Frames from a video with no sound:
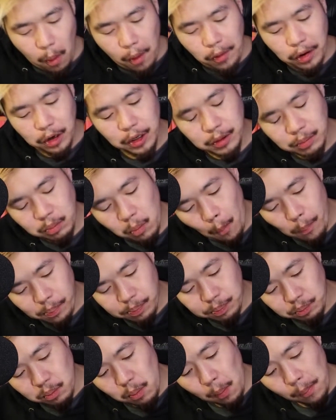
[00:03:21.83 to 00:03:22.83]
Okay.
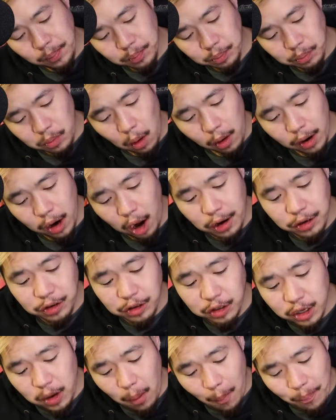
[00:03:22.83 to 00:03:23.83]

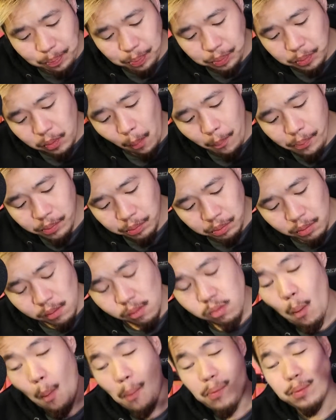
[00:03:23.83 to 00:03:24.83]
Honestly,
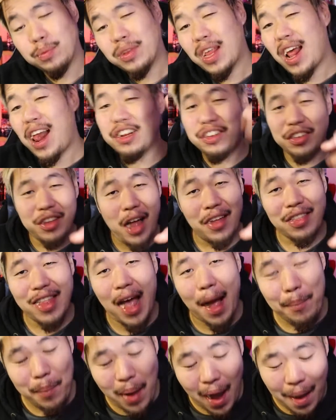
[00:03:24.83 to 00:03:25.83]
it's not
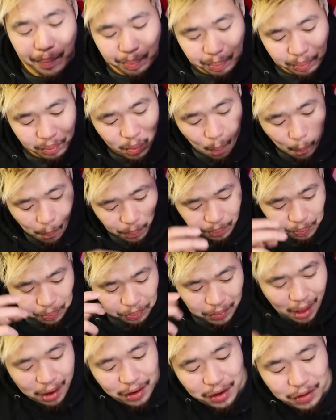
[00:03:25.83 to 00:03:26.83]
that bad.
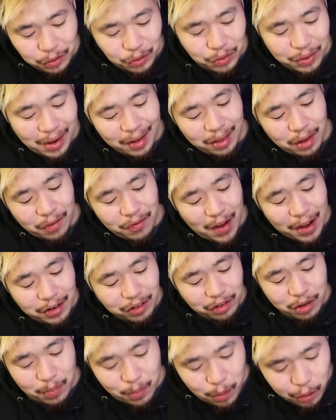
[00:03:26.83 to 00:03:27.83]
At least you get the
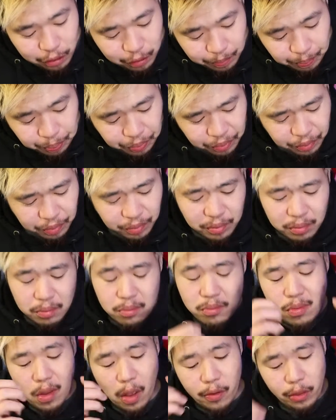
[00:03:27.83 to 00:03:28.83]
vegetables,
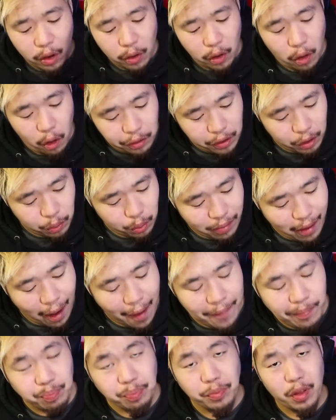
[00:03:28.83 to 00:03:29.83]
the coldness with
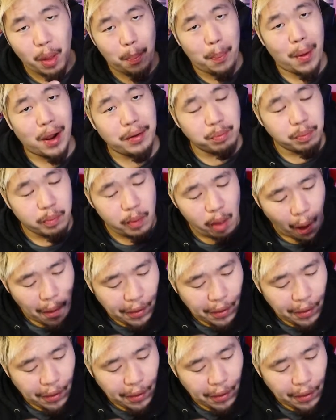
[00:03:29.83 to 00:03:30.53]
that, the bun.